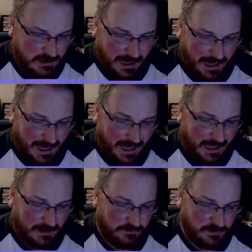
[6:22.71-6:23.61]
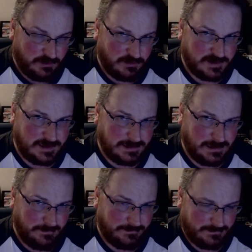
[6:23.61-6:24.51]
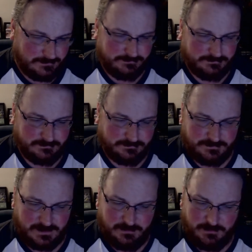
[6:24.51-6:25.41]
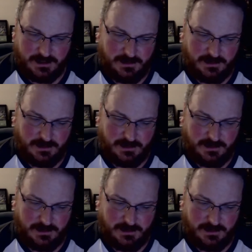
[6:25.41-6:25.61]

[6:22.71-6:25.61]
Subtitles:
And I've only got 6 left. Here we go.